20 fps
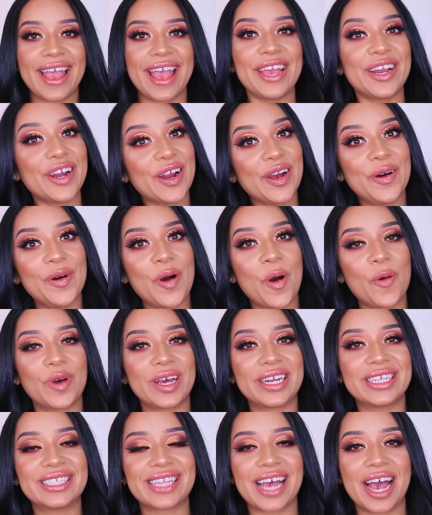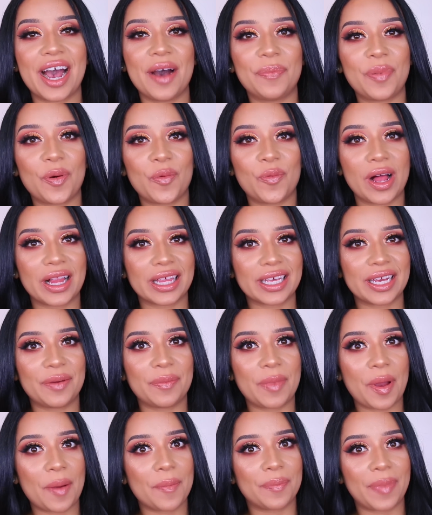Hey girl, what is up?
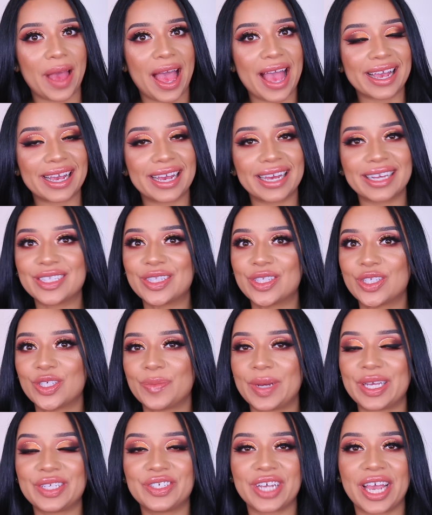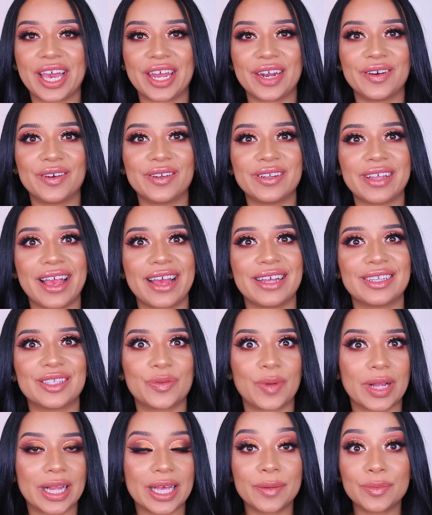Welcome back to my channel and
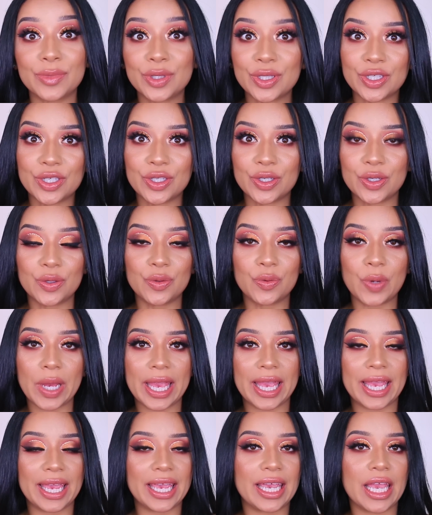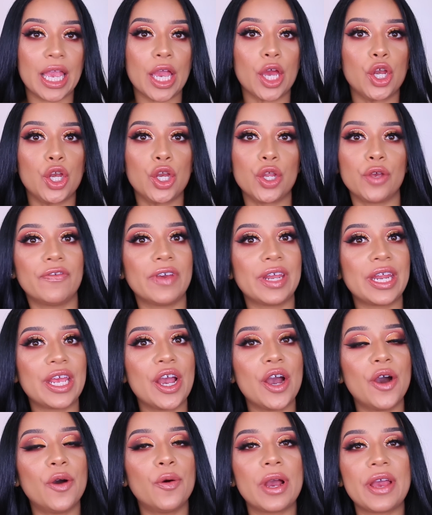welcome to a new
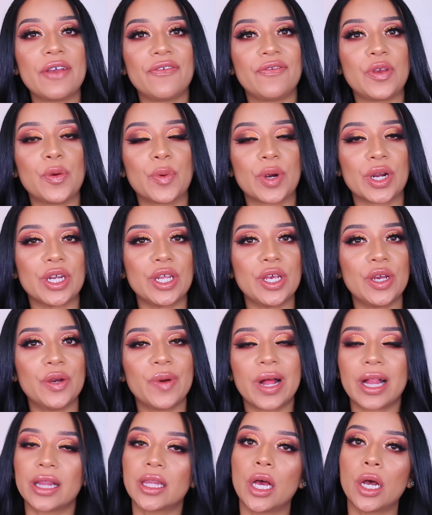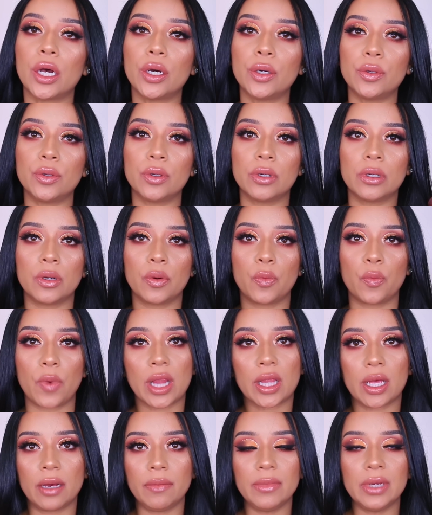video. If you are new, hello,
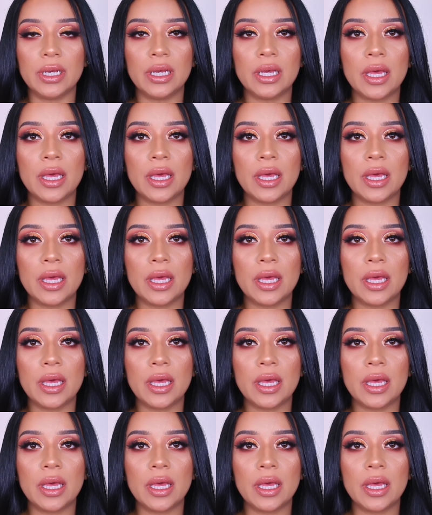welcome.